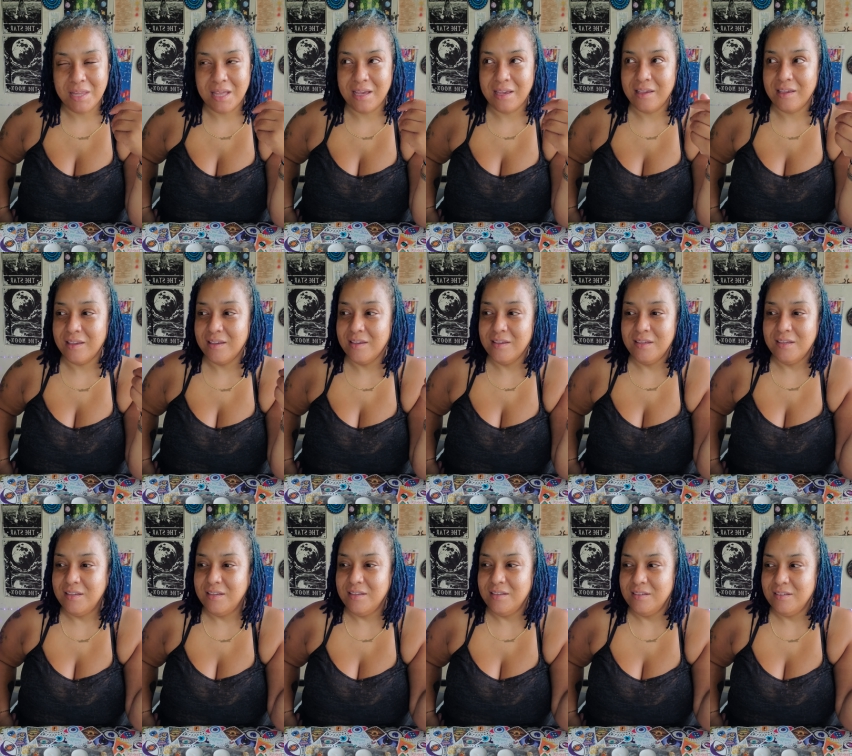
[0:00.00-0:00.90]
like,
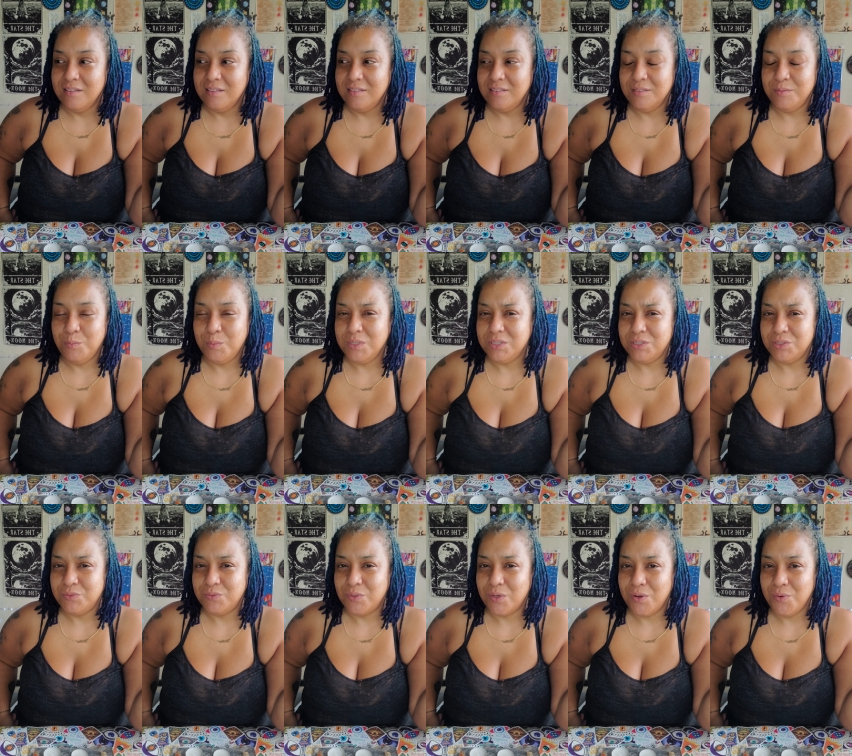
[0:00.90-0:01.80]

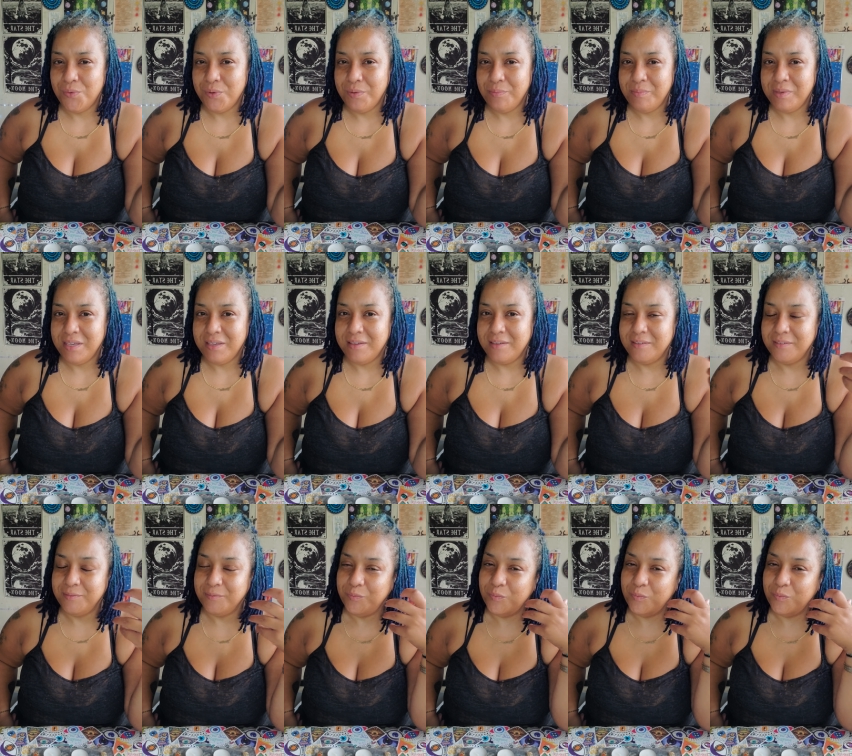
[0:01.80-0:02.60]
what's wrong with me?